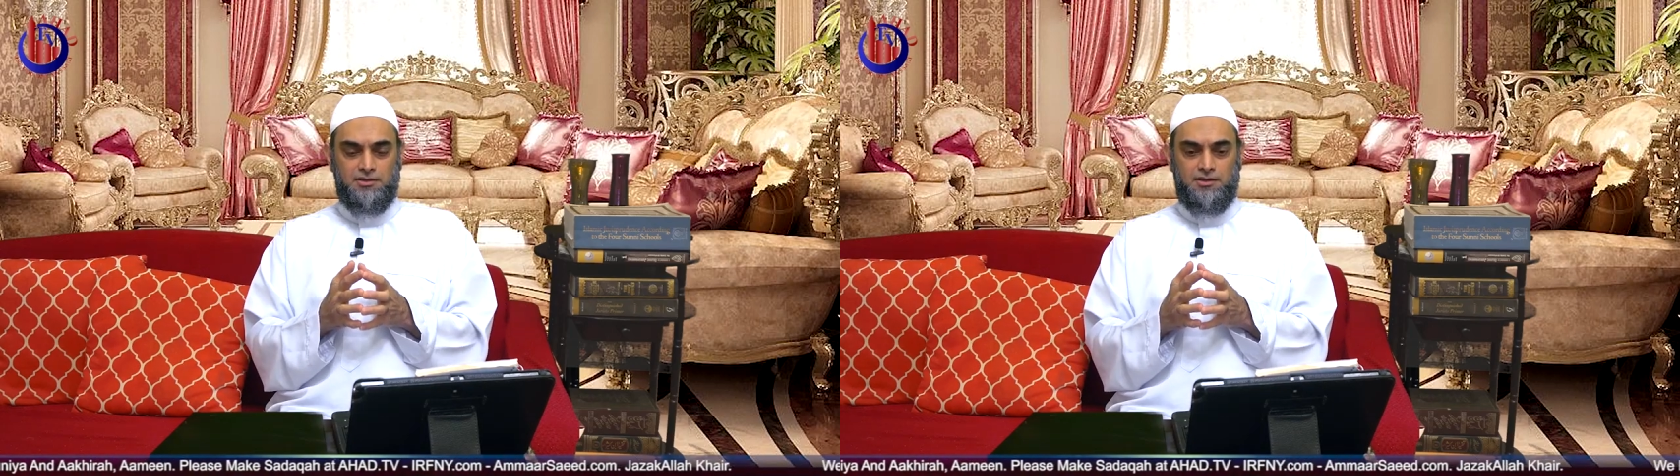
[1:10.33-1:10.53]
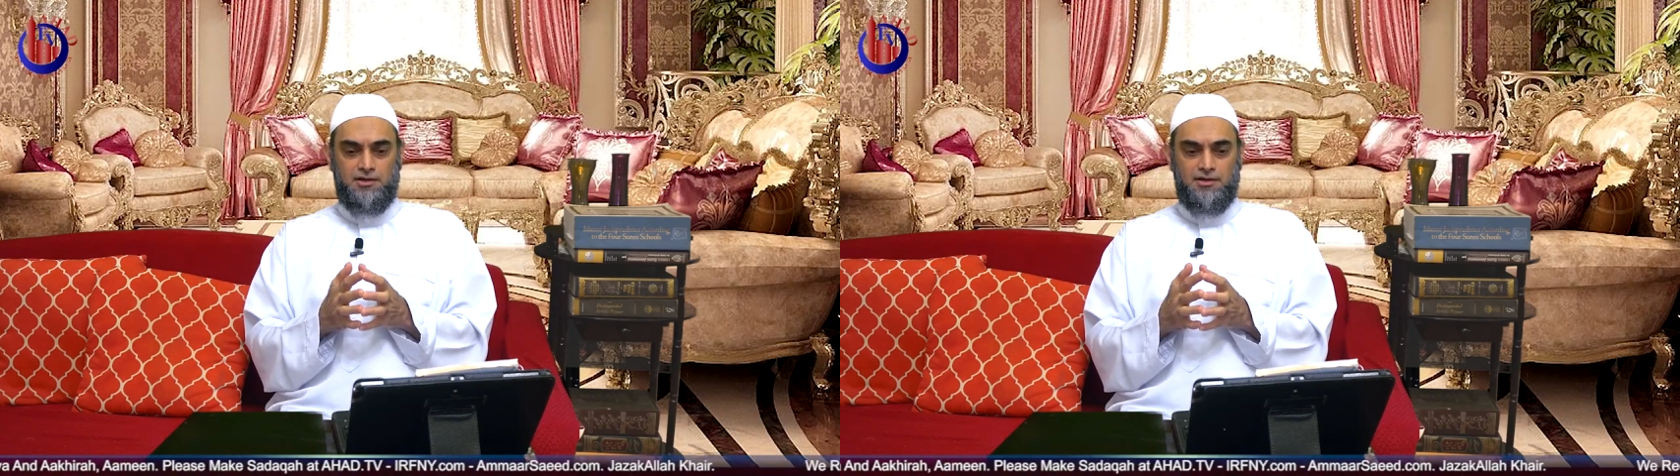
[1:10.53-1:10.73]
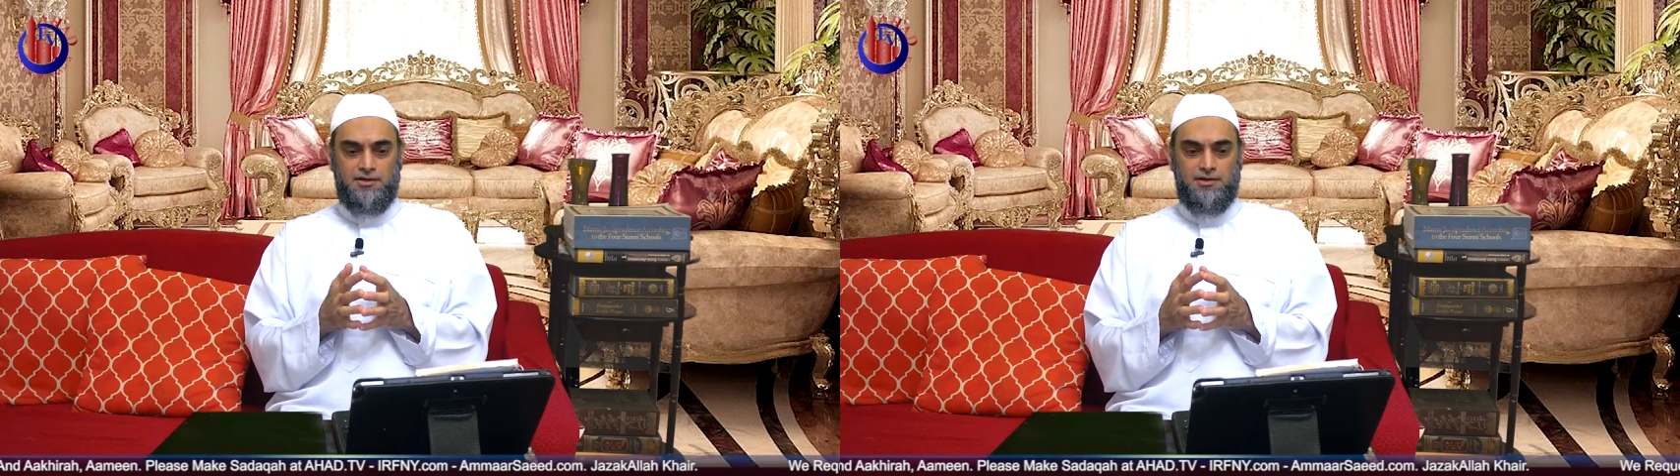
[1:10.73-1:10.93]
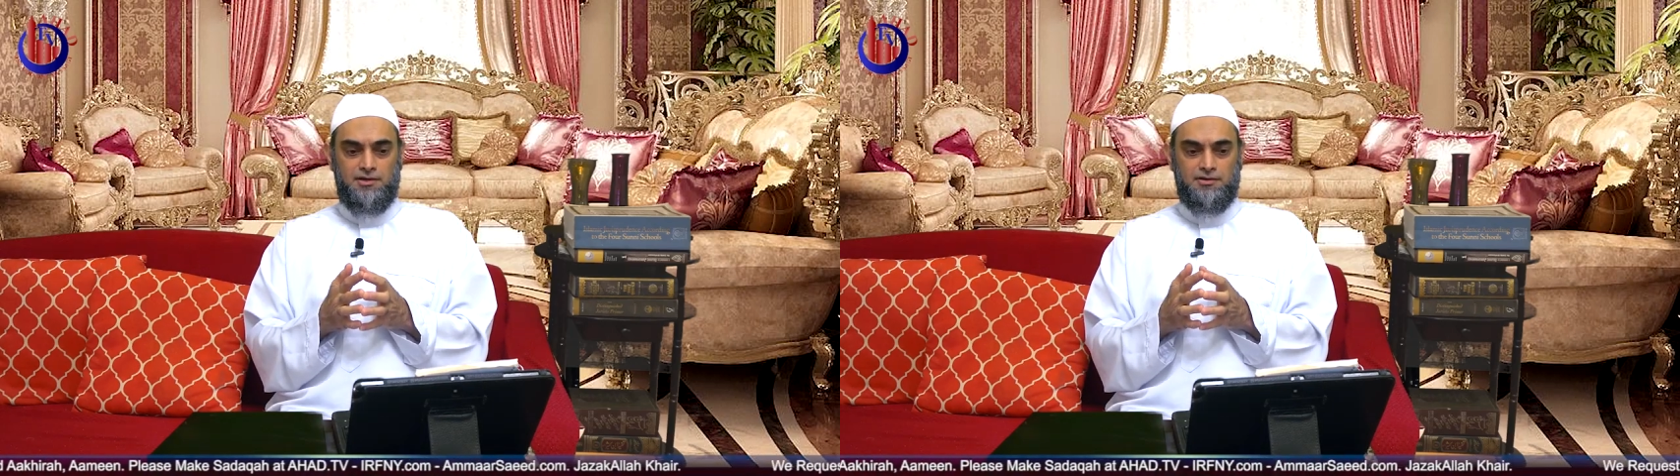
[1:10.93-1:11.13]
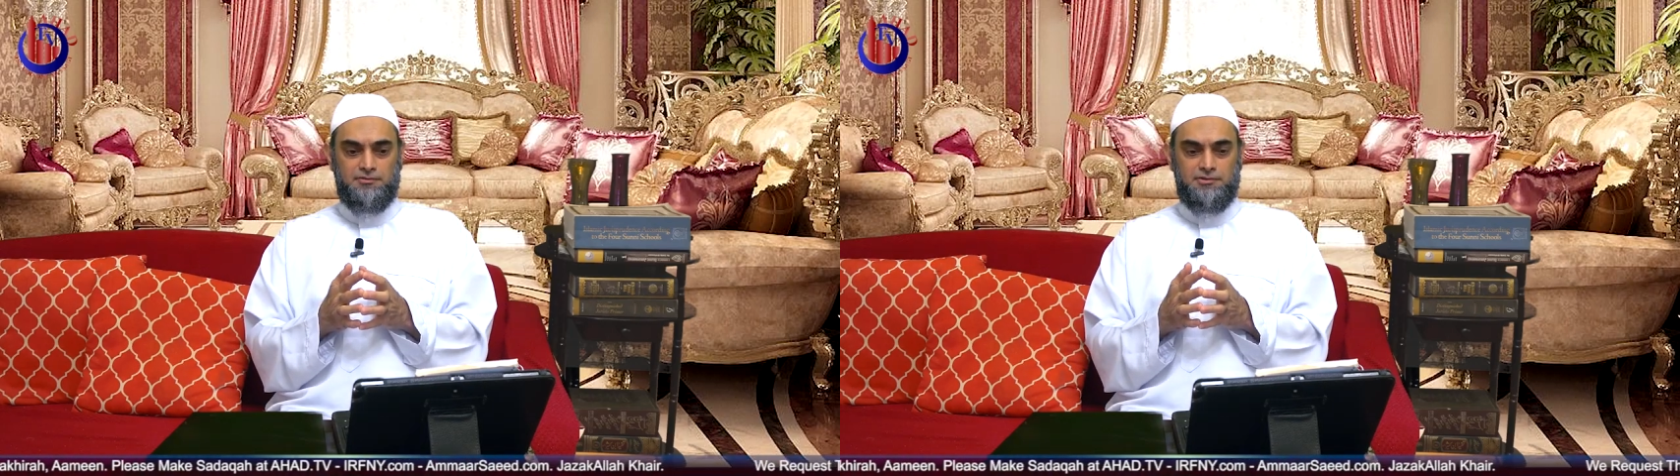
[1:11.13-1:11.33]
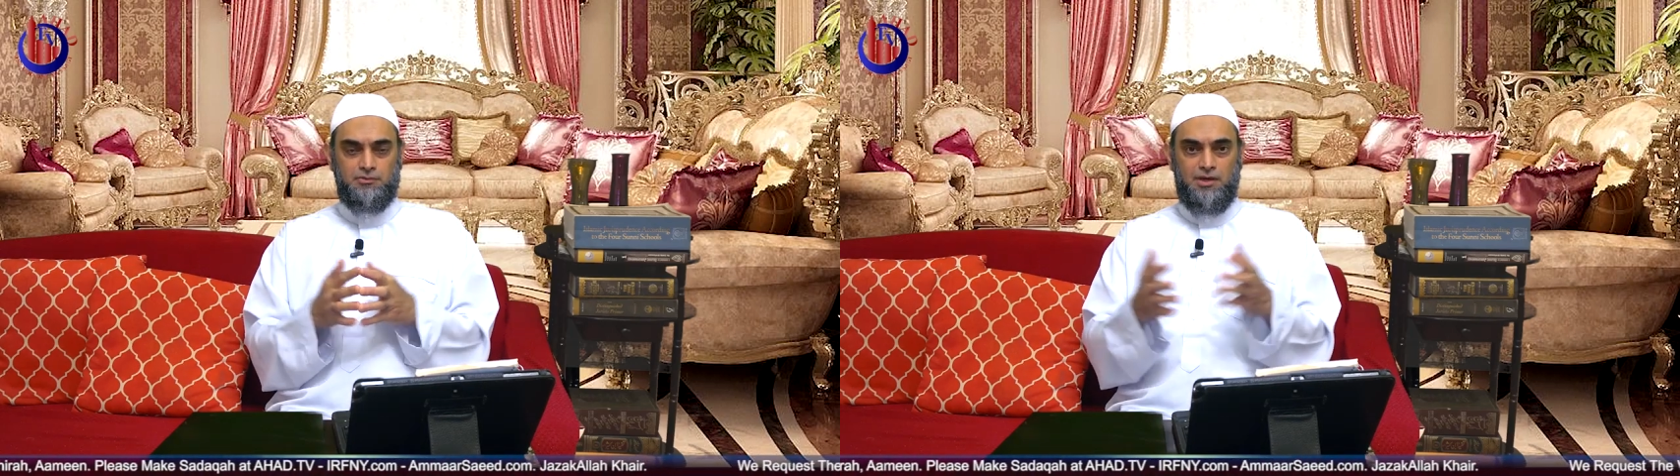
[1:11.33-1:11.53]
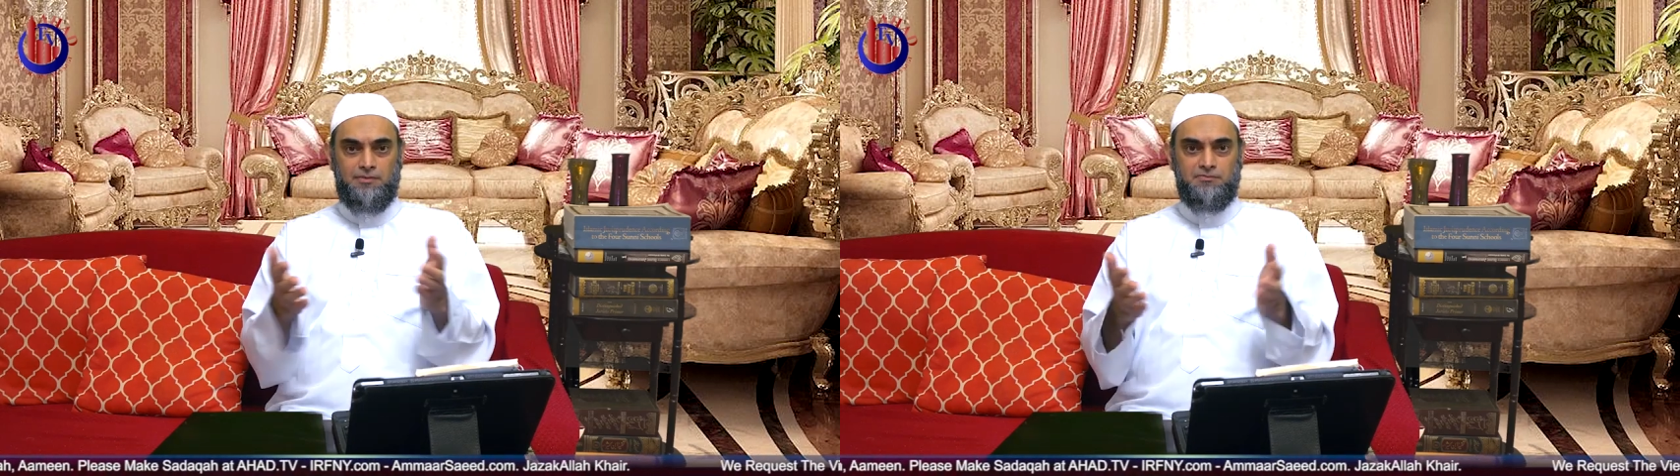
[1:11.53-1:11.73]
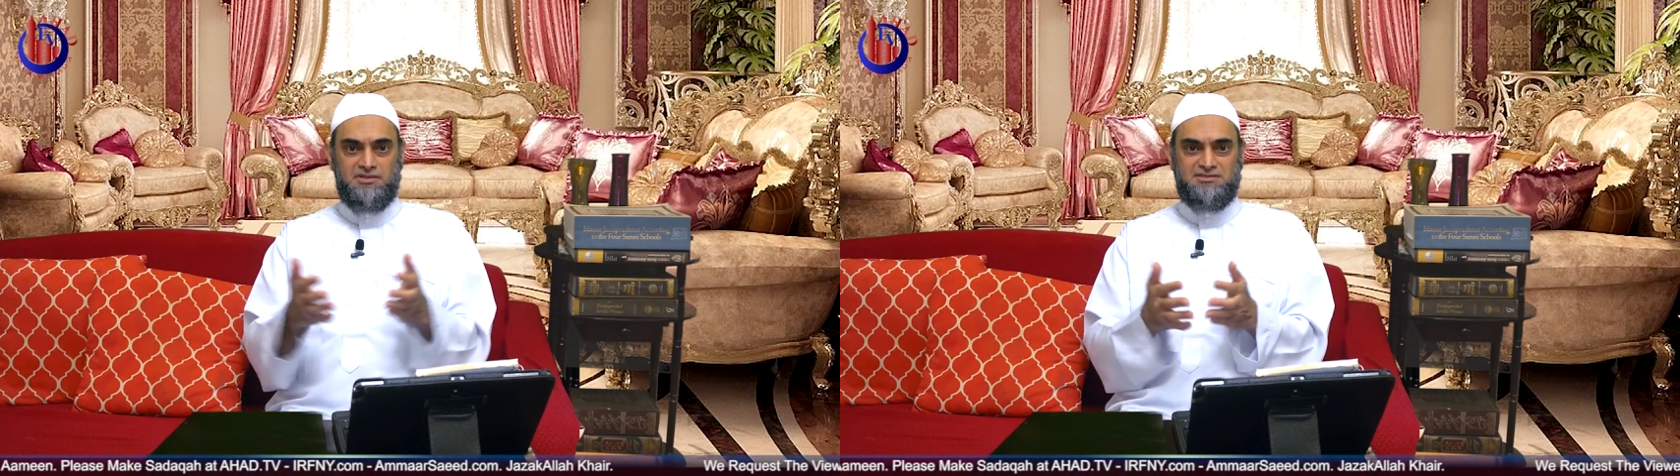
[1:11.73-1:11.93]
uh,
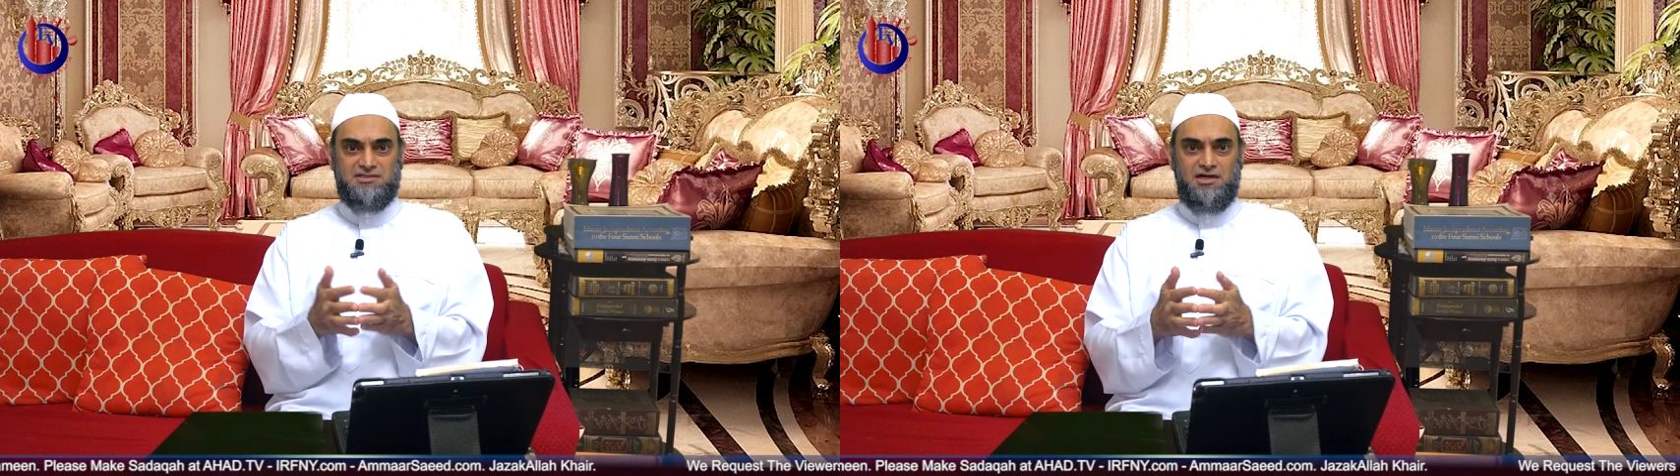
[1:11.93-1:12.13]
developments